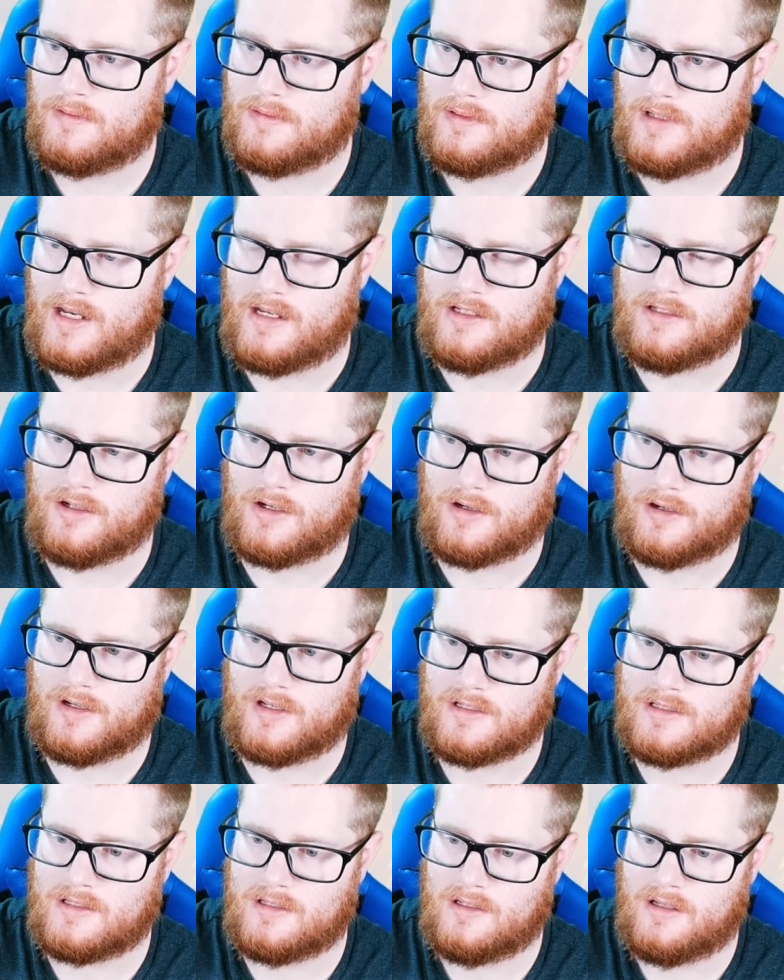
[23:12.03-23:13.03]
not
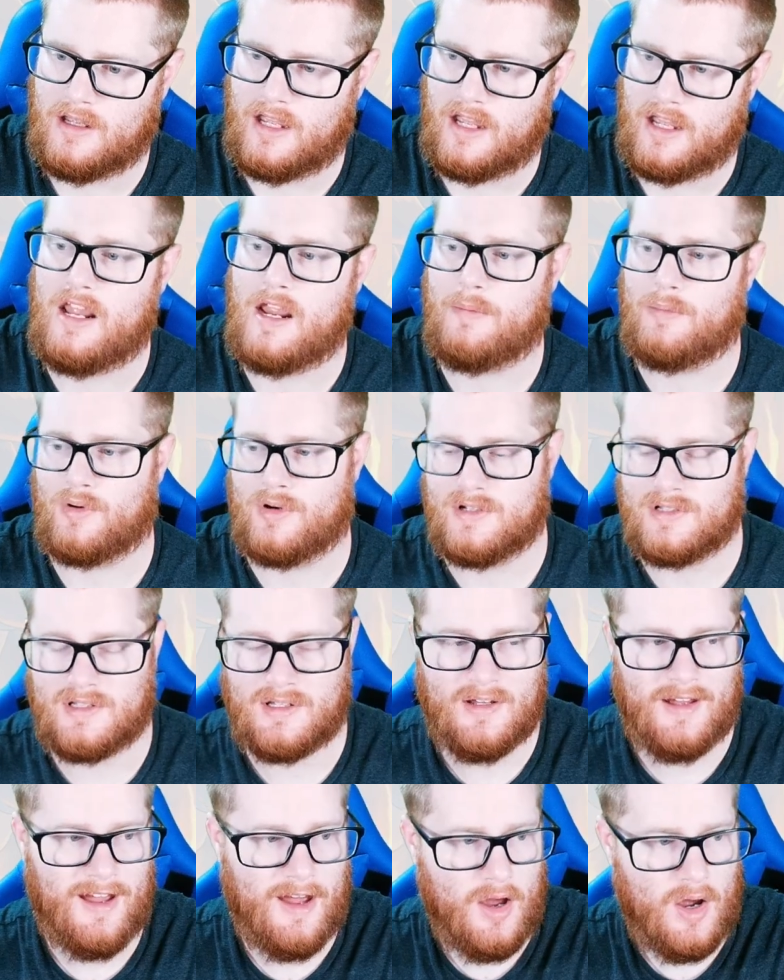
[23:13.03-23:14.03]
Eternatus, Enamorus.
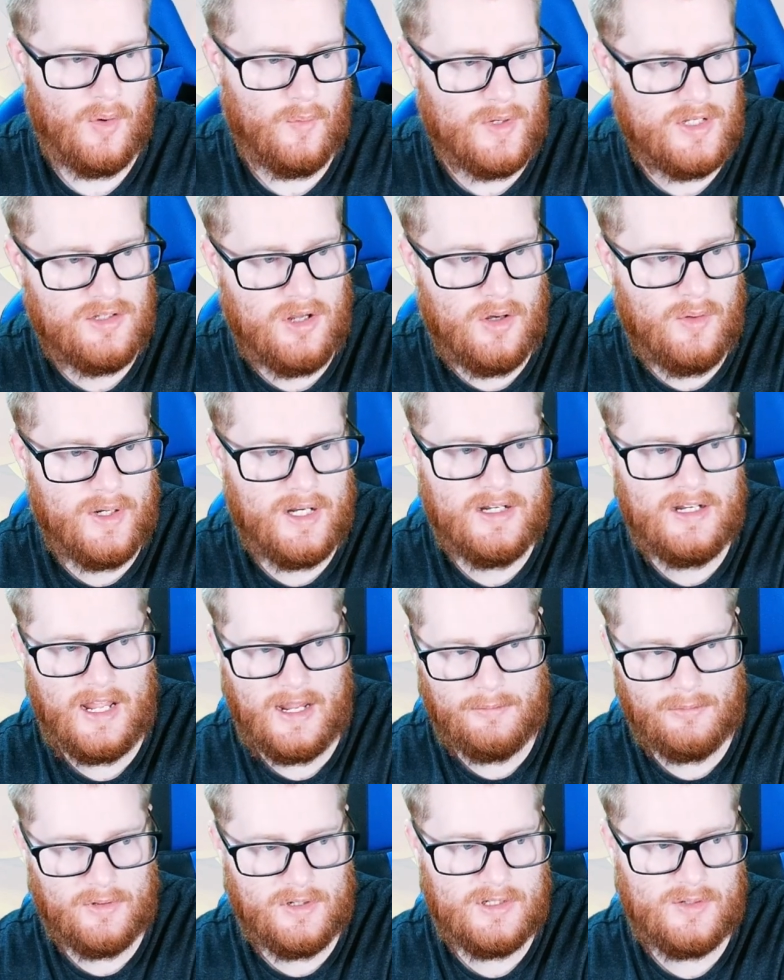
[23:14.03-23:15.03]
We saw it with
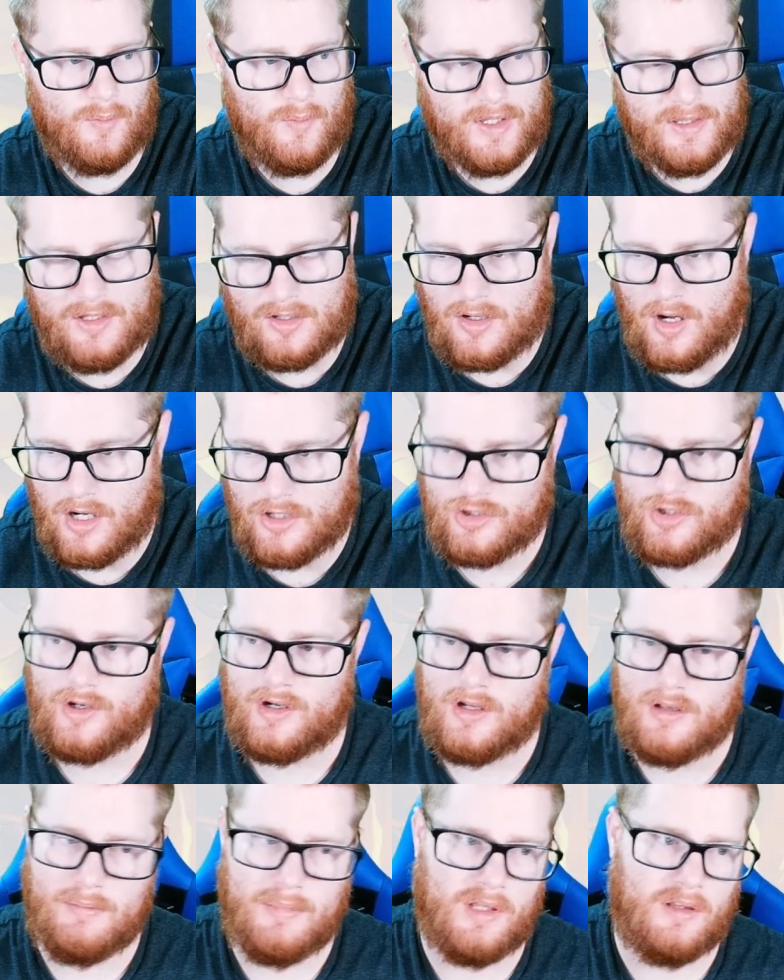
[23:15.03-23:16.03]
Enamorus with the
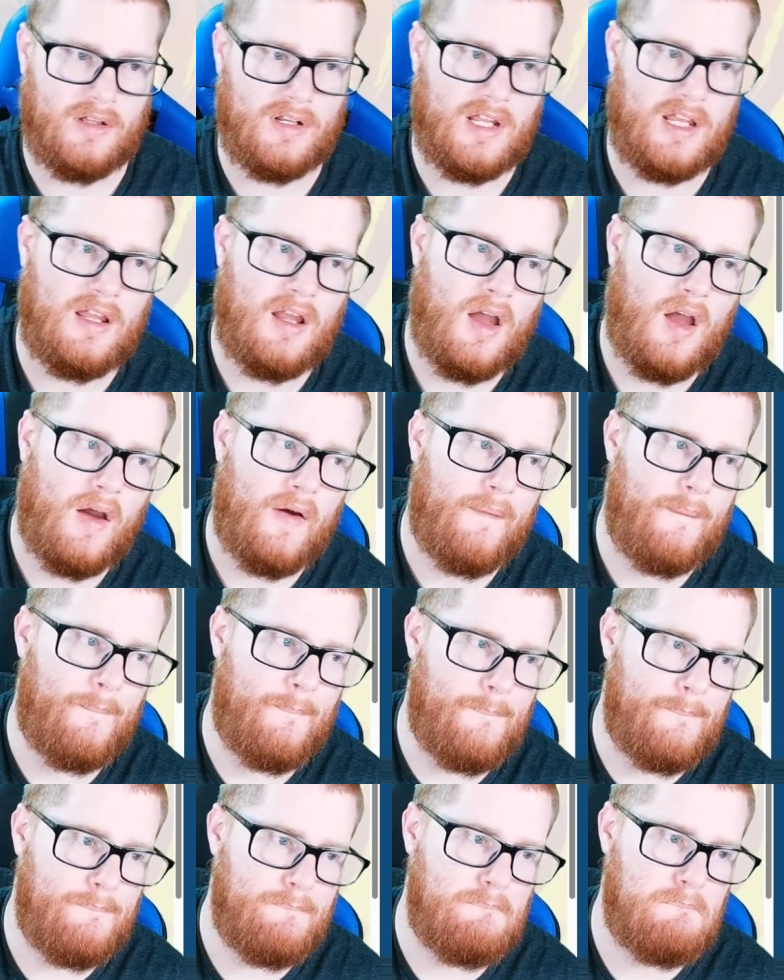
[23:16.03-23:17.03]
contrary ability,
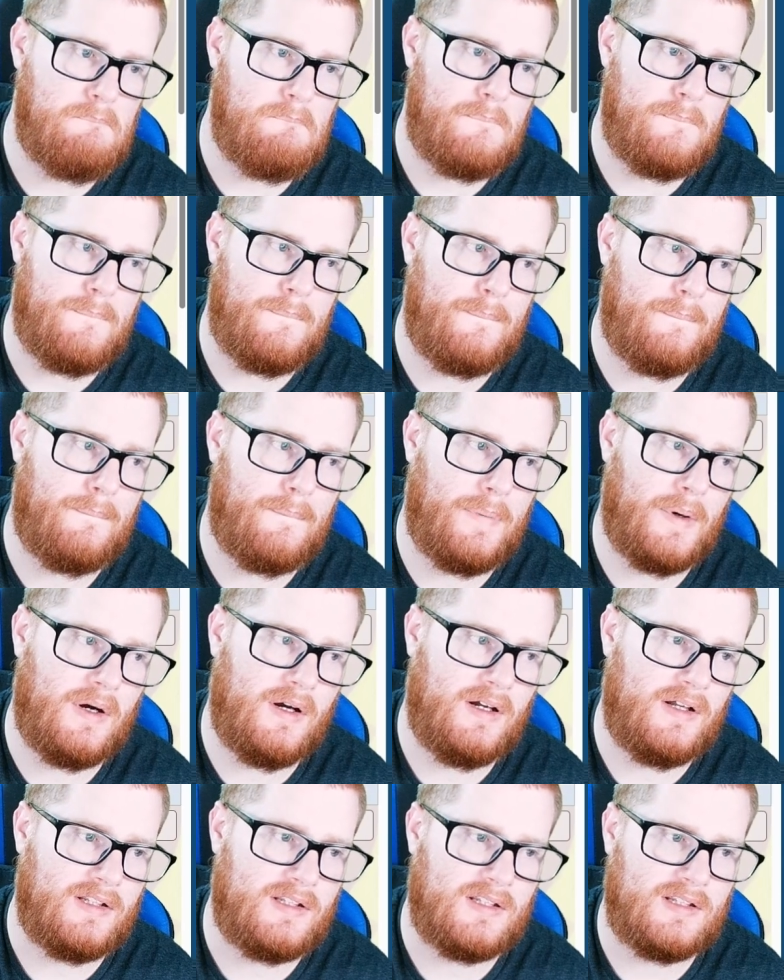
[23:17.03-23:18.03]

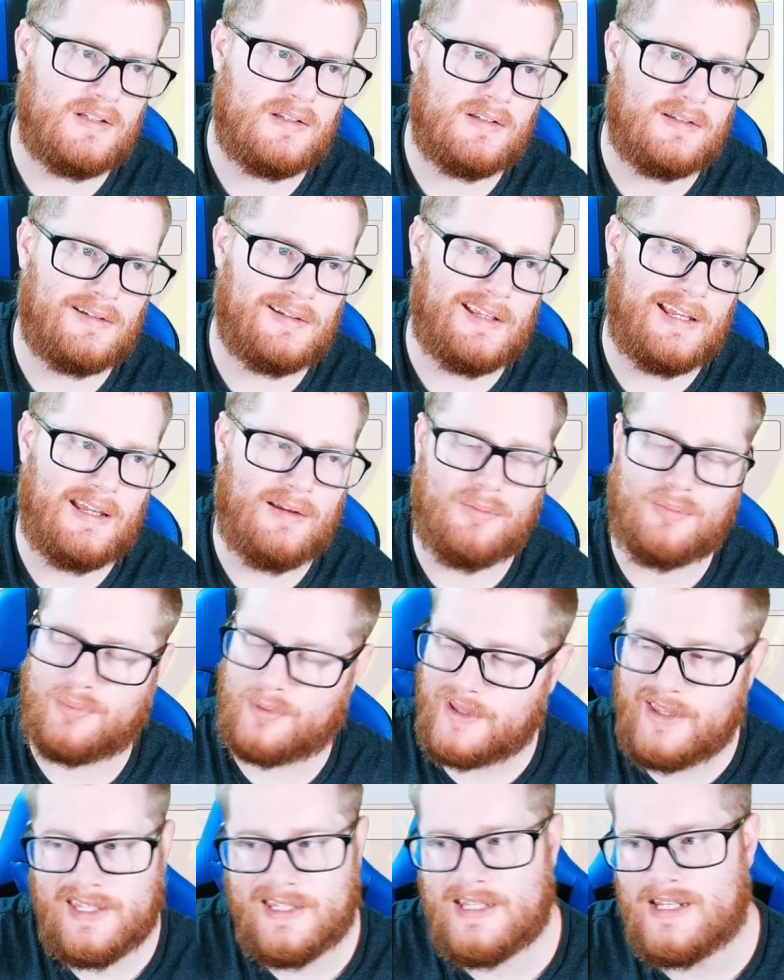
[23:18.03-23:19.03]
but it
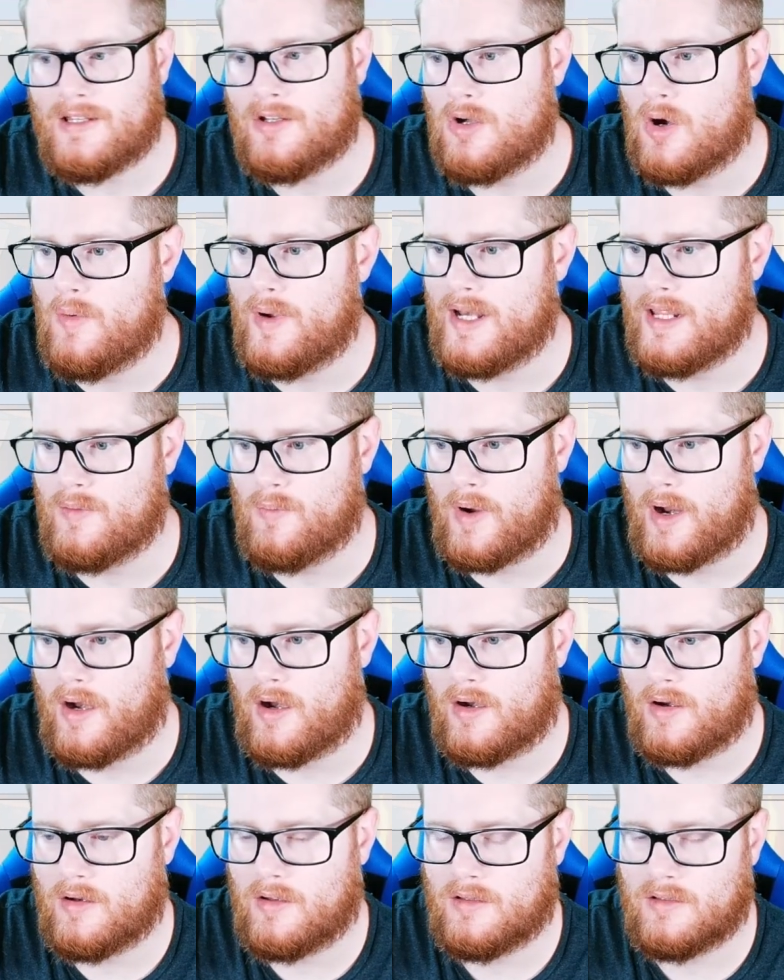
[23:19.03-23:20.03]
really didn't go
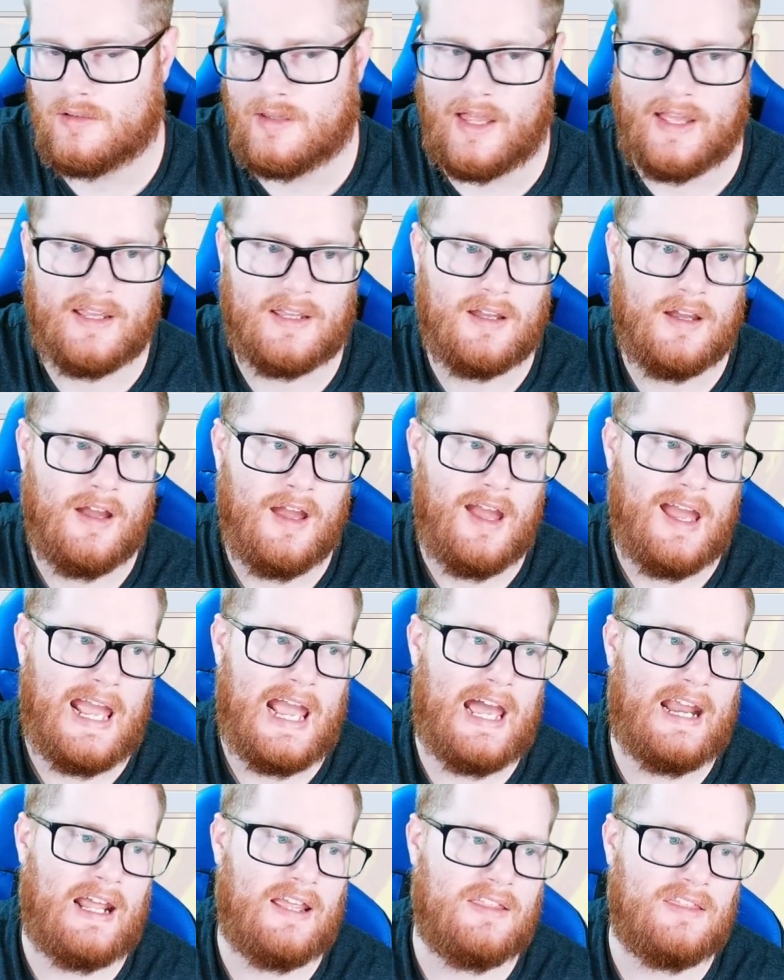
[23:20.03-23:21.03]
anywhere. Like,
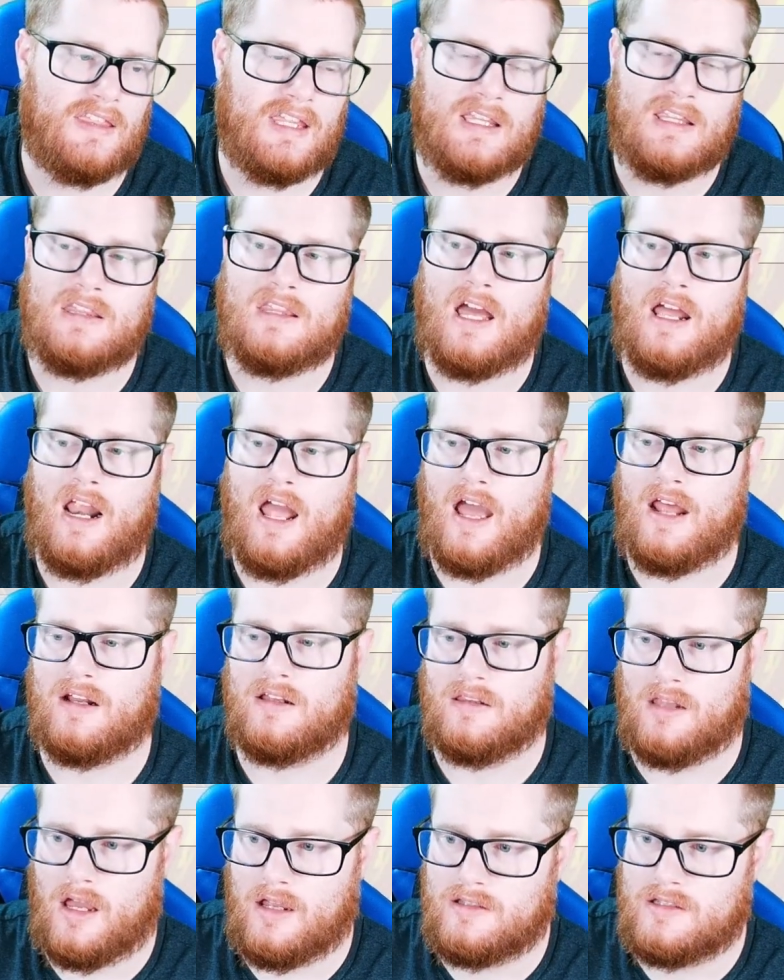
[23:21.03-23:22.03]
and I think that had a
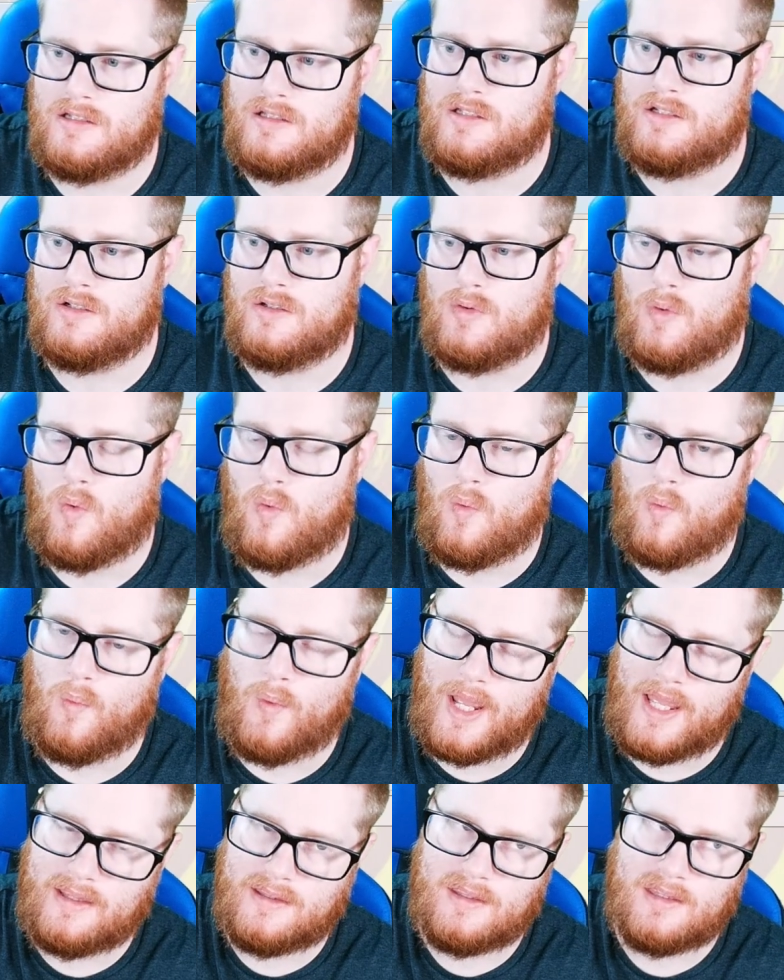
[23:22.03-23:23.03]
lot to do
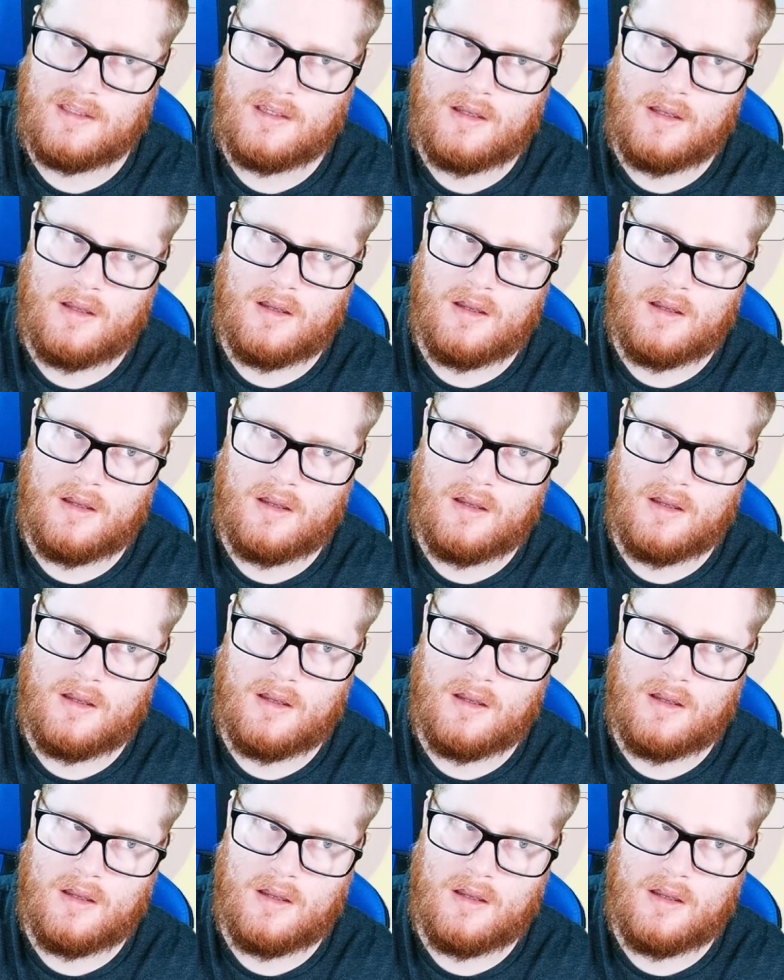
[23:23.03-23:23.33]
with